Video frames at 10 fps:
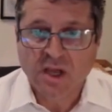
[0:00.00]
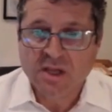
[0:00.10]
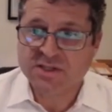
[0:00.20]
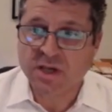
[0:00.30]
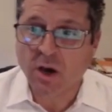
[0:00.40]

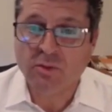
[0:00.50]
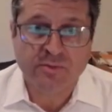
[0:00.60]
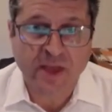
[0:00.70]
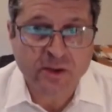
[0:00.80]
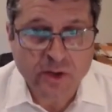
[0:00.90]
So
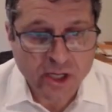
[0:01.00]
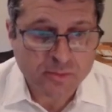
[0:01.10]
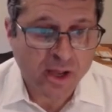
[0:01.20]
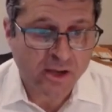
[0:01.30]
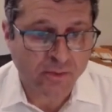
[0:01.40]
vendor
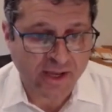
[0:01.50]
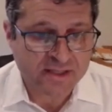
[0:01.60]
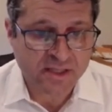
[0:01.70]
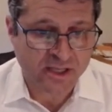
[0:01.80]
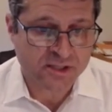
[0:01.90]
hereby
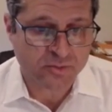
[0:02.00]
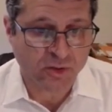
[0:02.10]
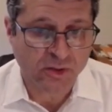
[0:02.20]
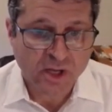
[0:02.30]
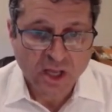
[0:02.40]
grants
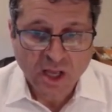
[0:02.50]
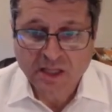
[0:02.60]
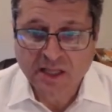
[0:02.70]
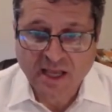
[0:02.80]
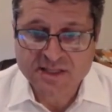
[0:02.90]
customer a
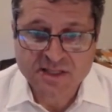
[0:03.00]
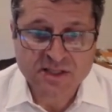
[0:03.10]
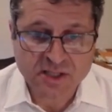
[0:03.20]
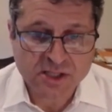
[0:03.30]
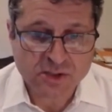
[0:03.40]
license
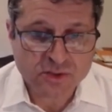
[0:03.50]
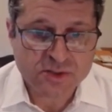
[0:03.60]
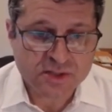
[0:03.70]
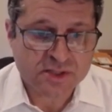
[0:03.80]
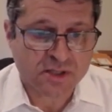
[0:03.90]
to use
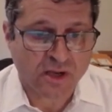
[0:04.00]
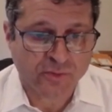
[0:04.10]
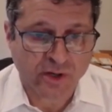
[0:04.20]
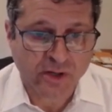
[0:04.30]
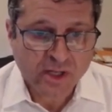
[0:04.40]
the
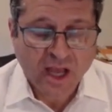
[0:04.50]
software.